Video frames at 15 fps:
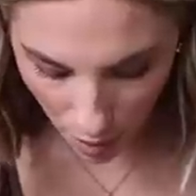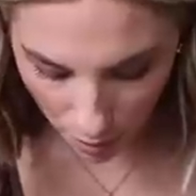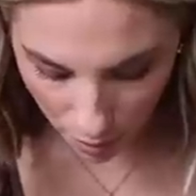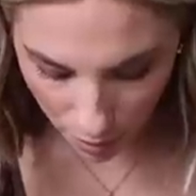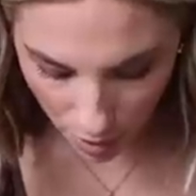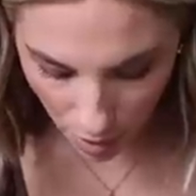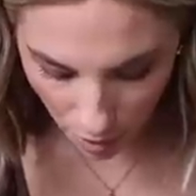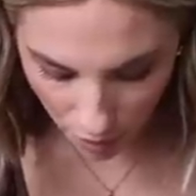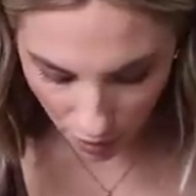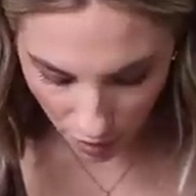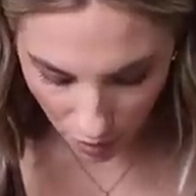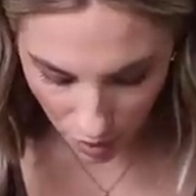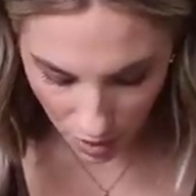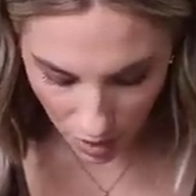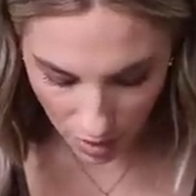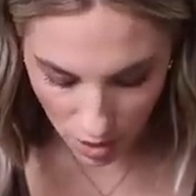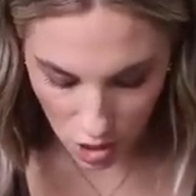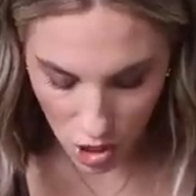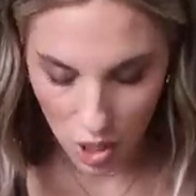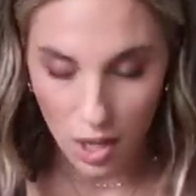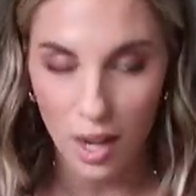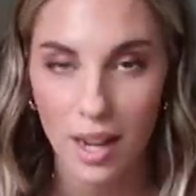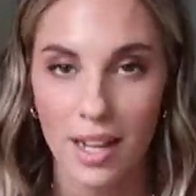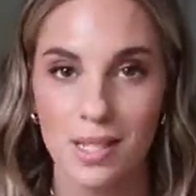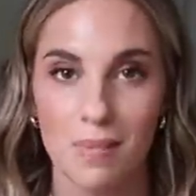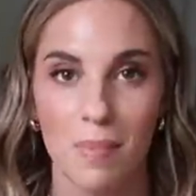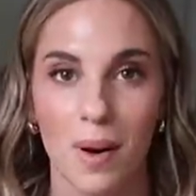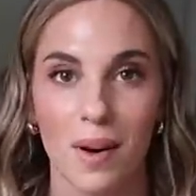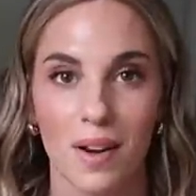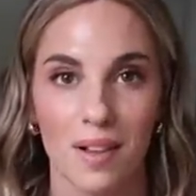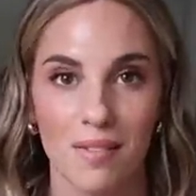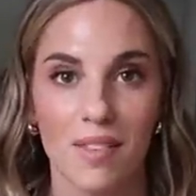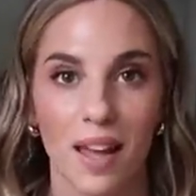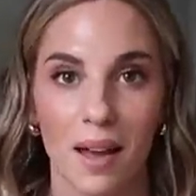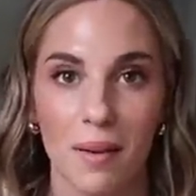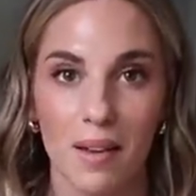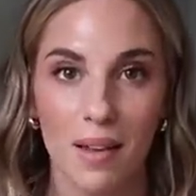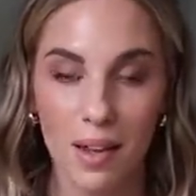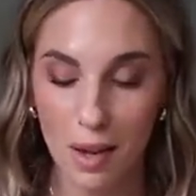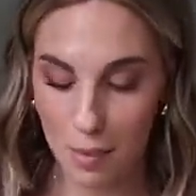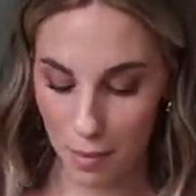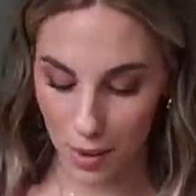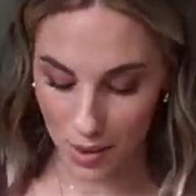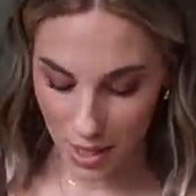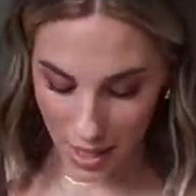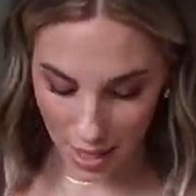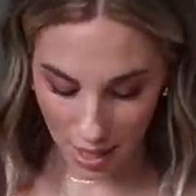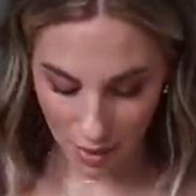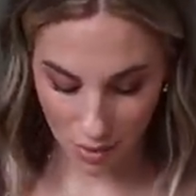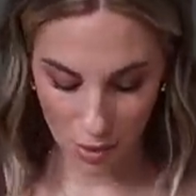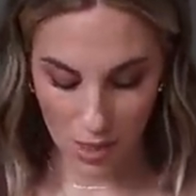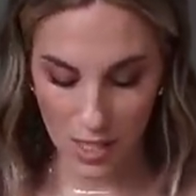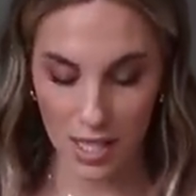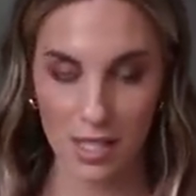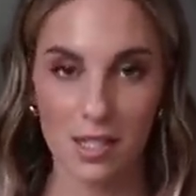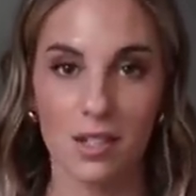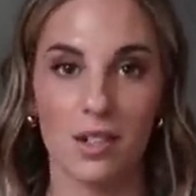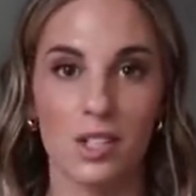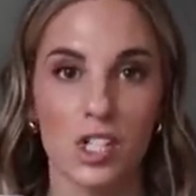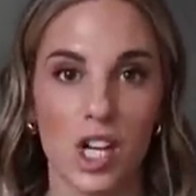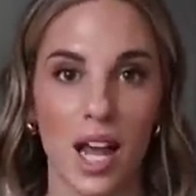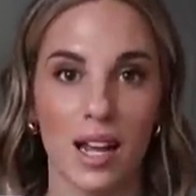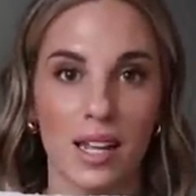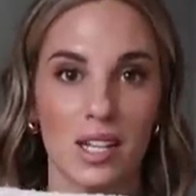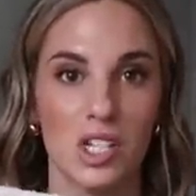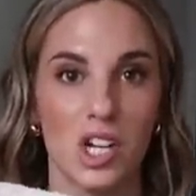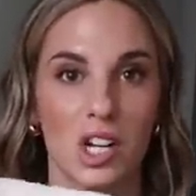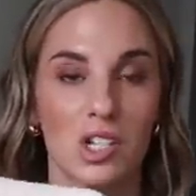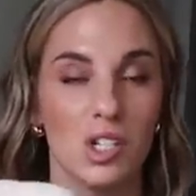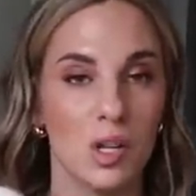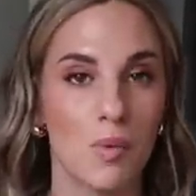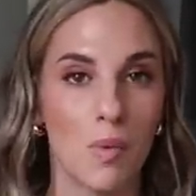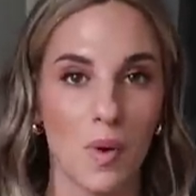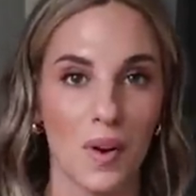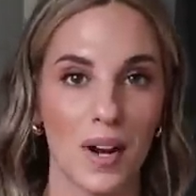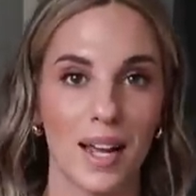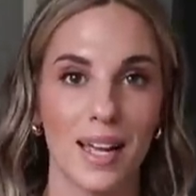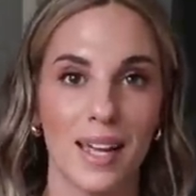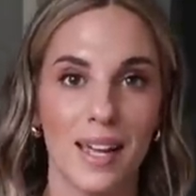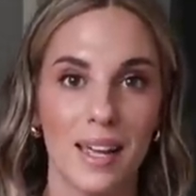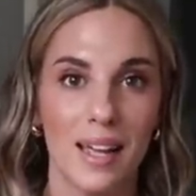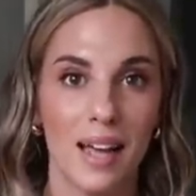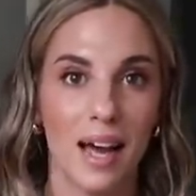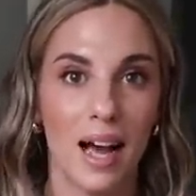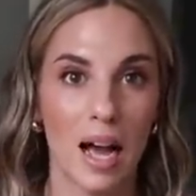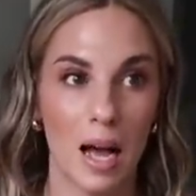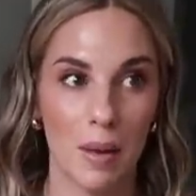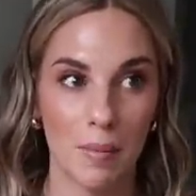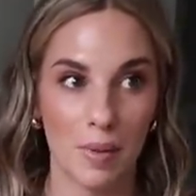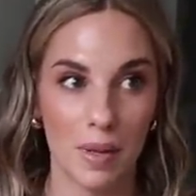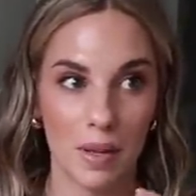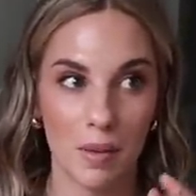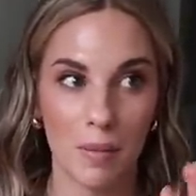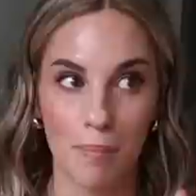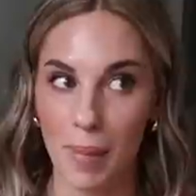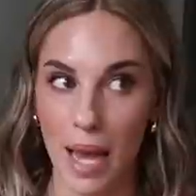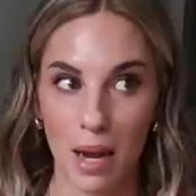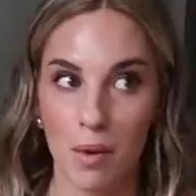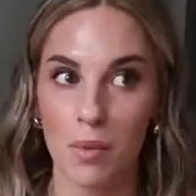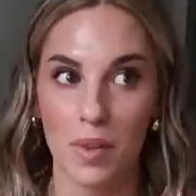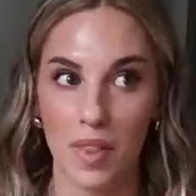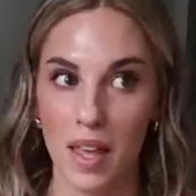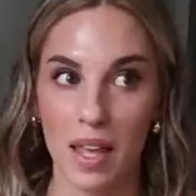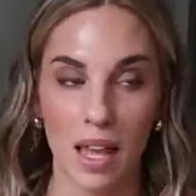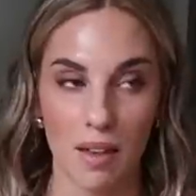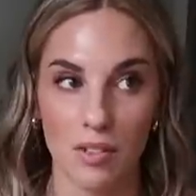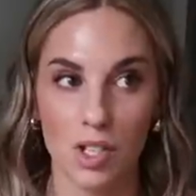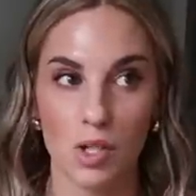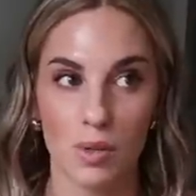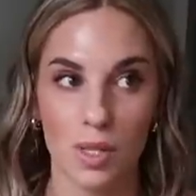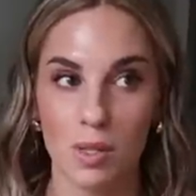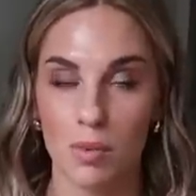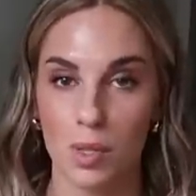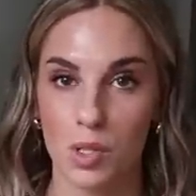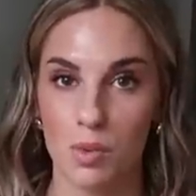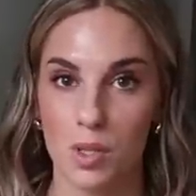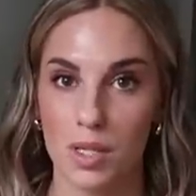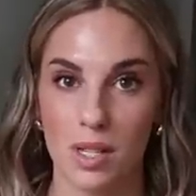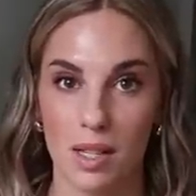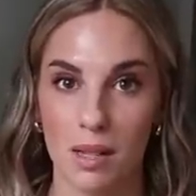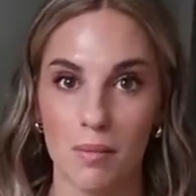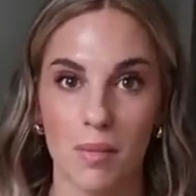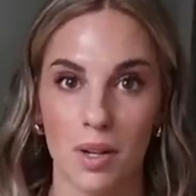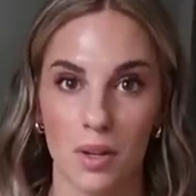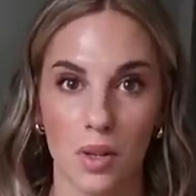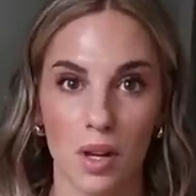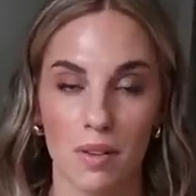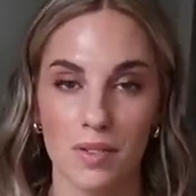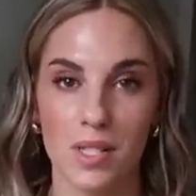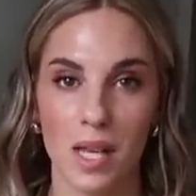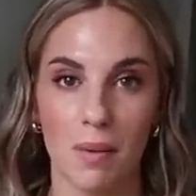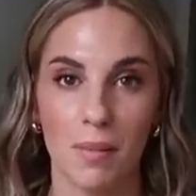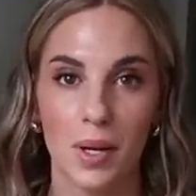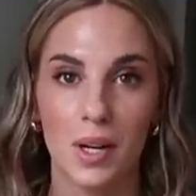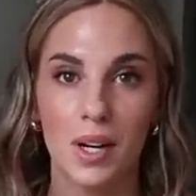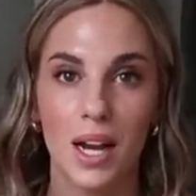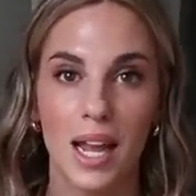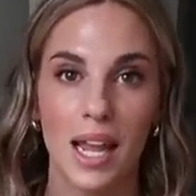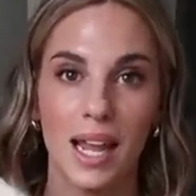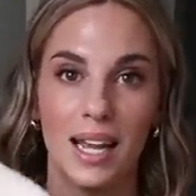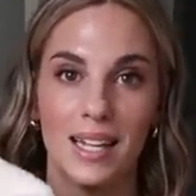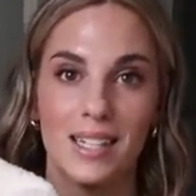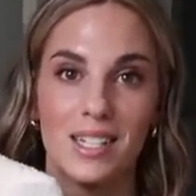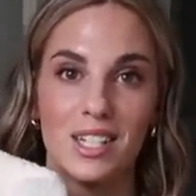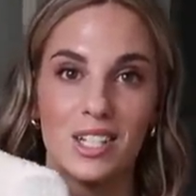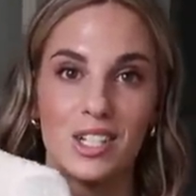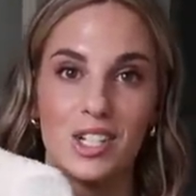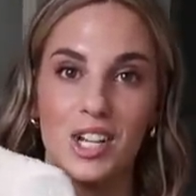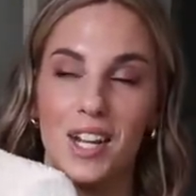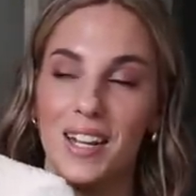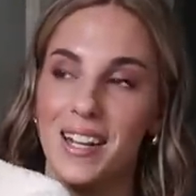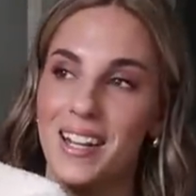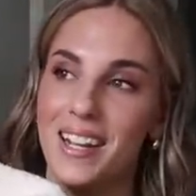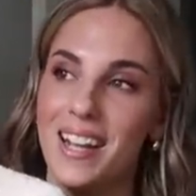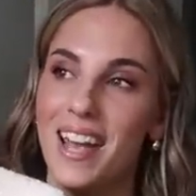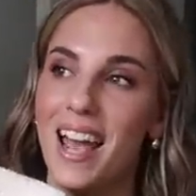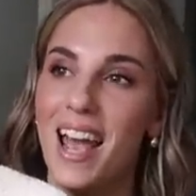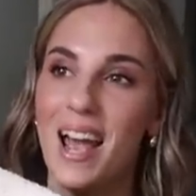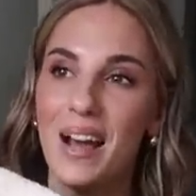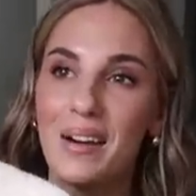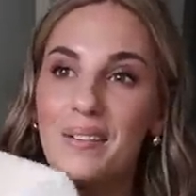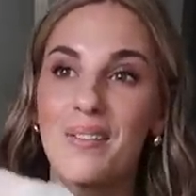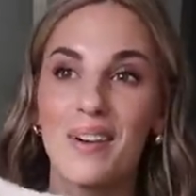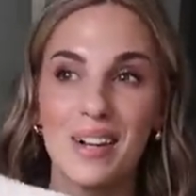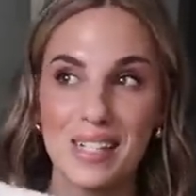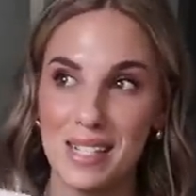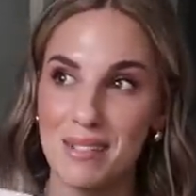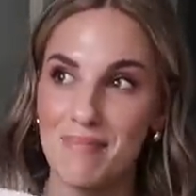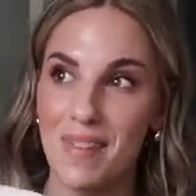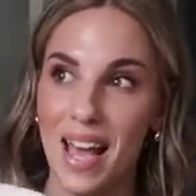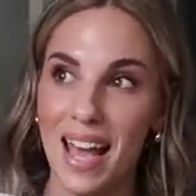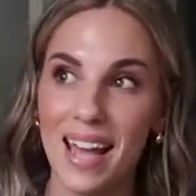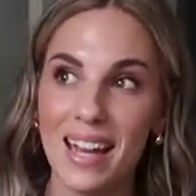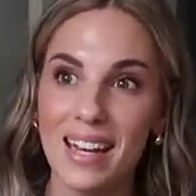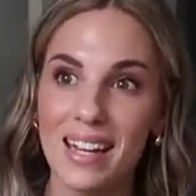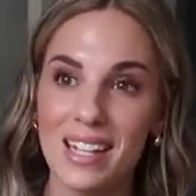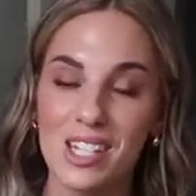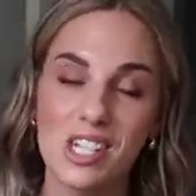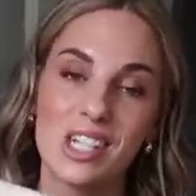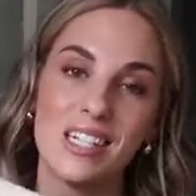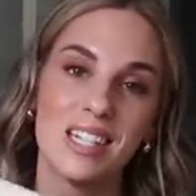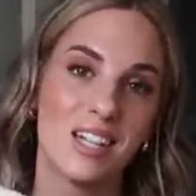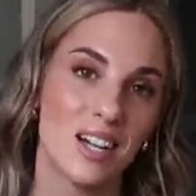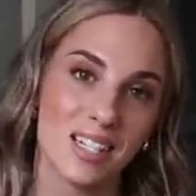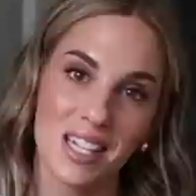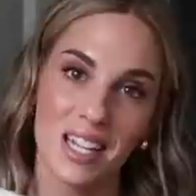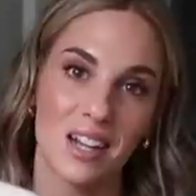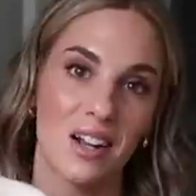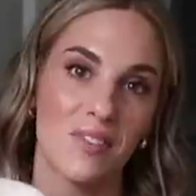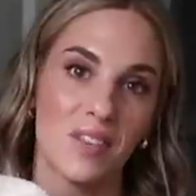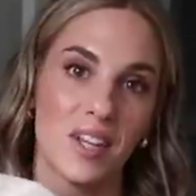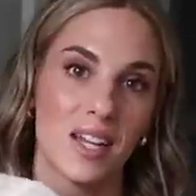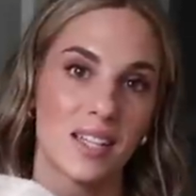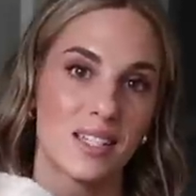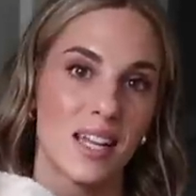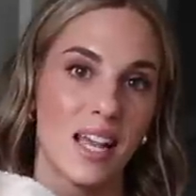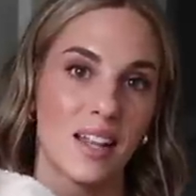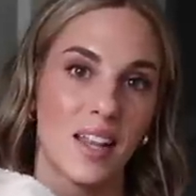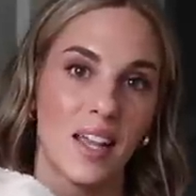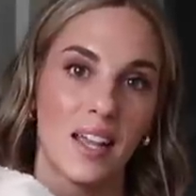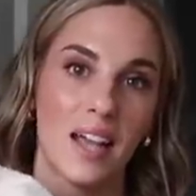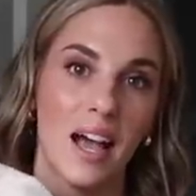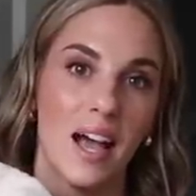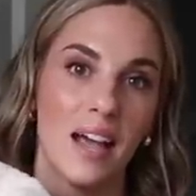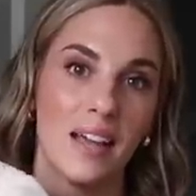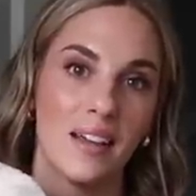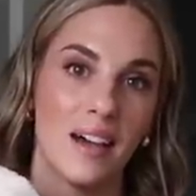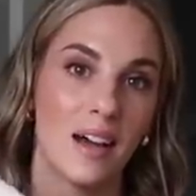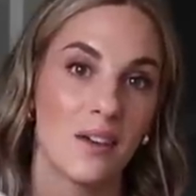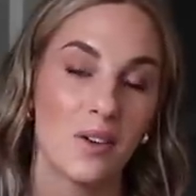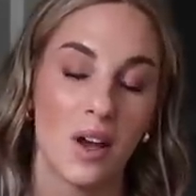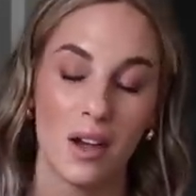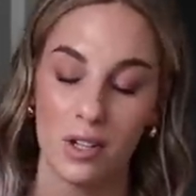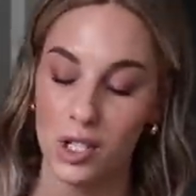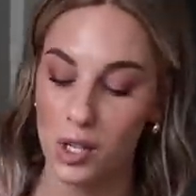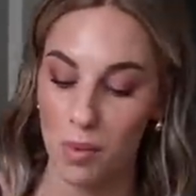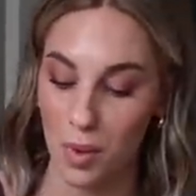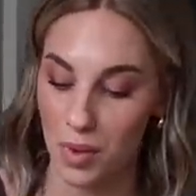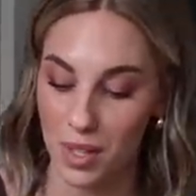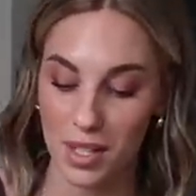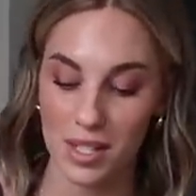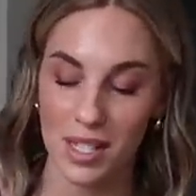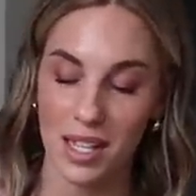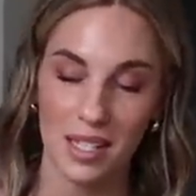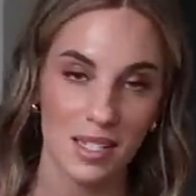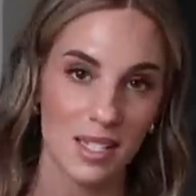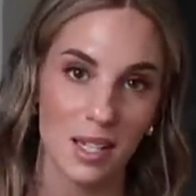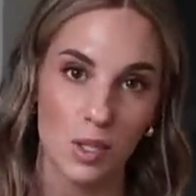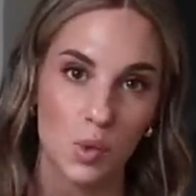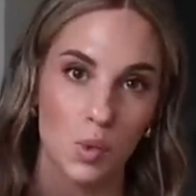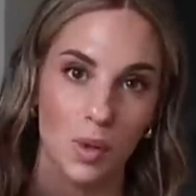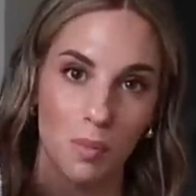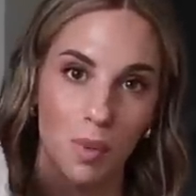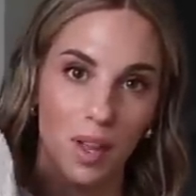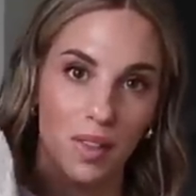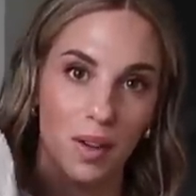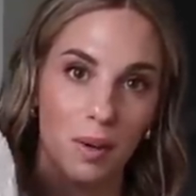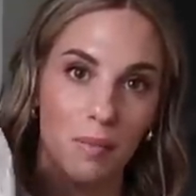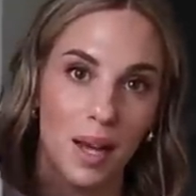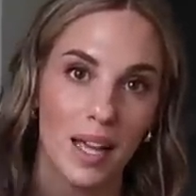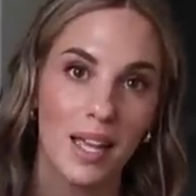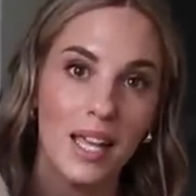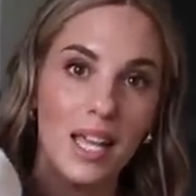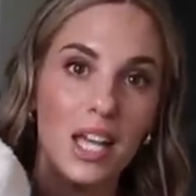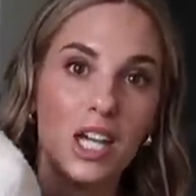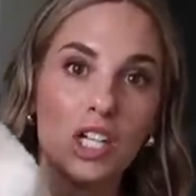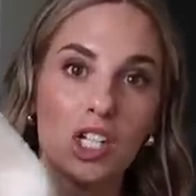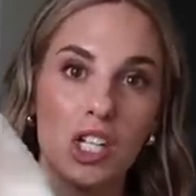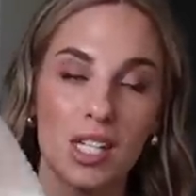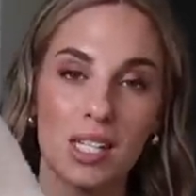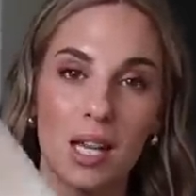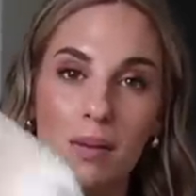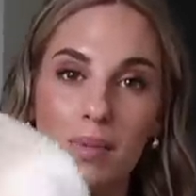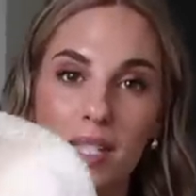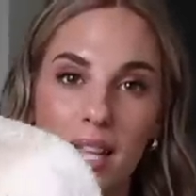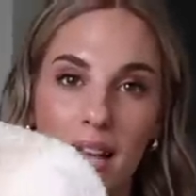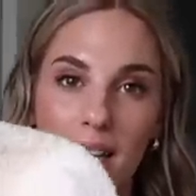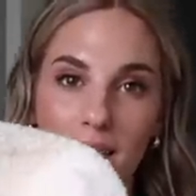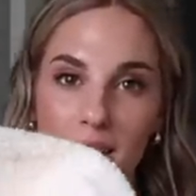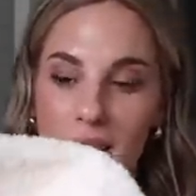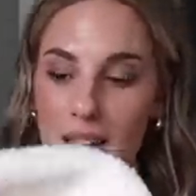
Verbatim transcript: probably her favorite thing that she got as part of that birthday gift is this little jacket. She actually wore it um, back when they gave it to us, which was in the middle of summer, and she wore it to bed and she did not take it off the next day. Like, I, I don't know how she wore this in such warm weather, but she's obsessed.